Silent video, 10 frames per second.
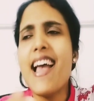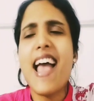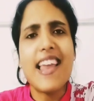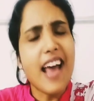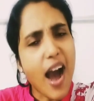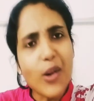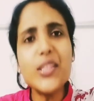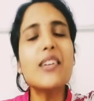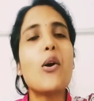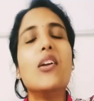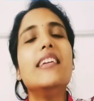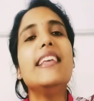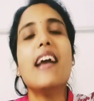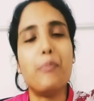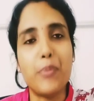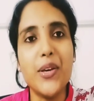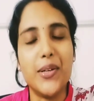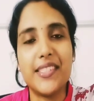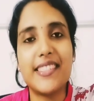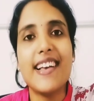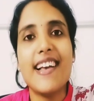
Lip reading: And how the colony appears